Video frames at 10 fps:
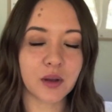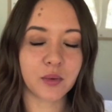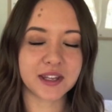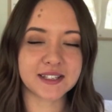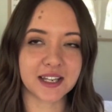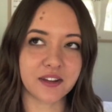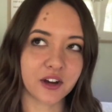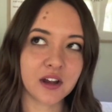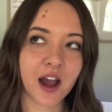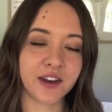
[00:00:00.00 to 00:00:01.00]
with a C
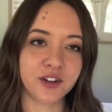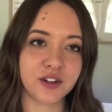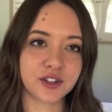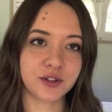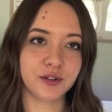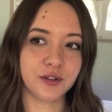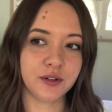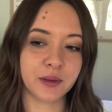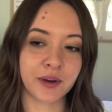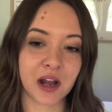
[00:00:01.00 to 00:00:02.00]
though. I knew
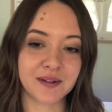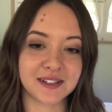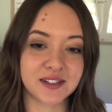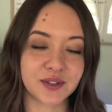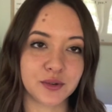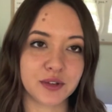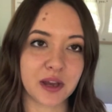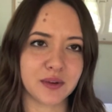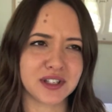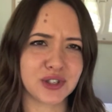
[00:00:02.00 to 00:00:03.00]
two, when I was in school
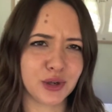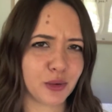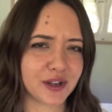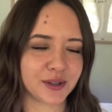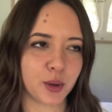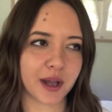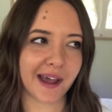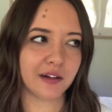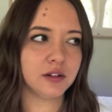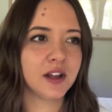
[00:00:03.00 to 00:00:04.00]
there was two boys called
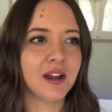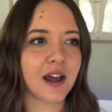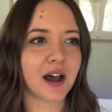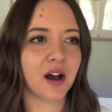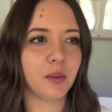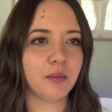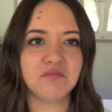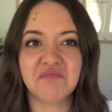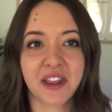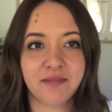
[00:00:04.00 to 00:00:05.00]
Kale,
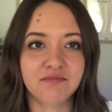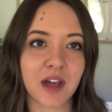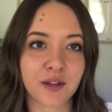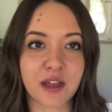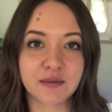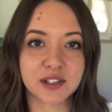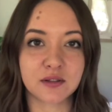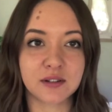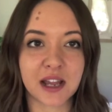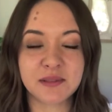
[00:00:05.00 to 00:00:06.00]
um, and I thought that was a
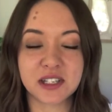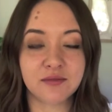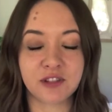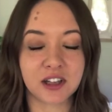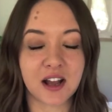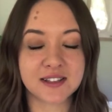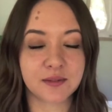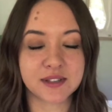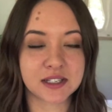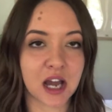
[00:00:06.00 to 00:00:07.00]
cool name. Didn't realise
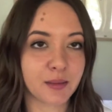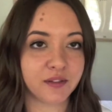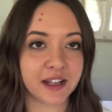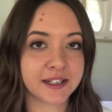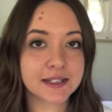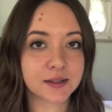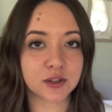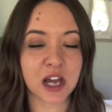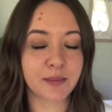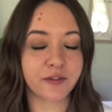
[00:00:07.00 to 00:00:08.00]
it was a type of lettuce
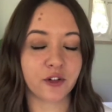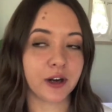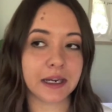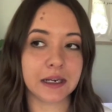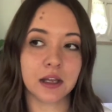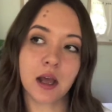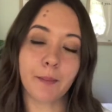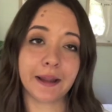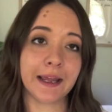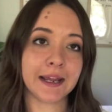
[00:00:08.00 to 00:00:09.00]
or type of green
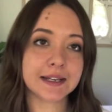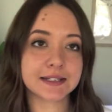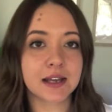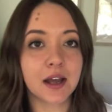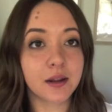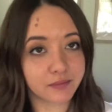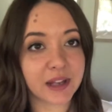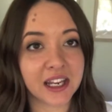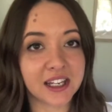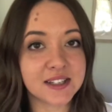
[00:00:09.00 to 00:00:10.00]
plant.
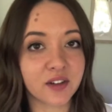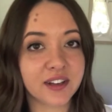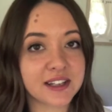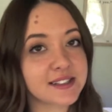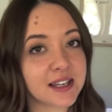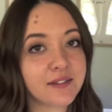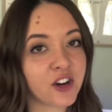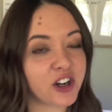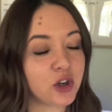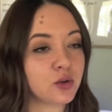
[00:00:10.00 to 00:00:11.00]
It is obviously
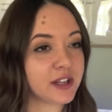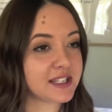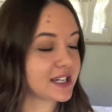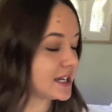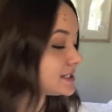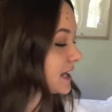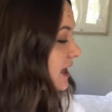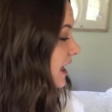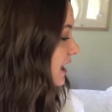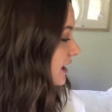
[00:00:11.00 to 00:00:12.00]
very cool these days.
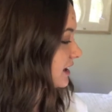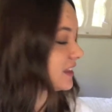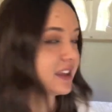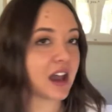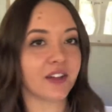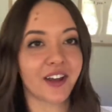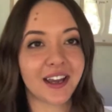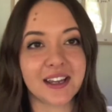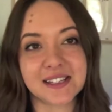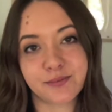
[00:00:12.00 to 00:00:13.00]
And the
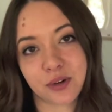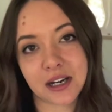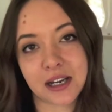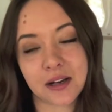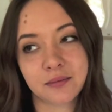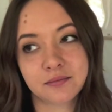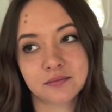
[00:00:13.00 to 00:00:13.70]
other is Brie.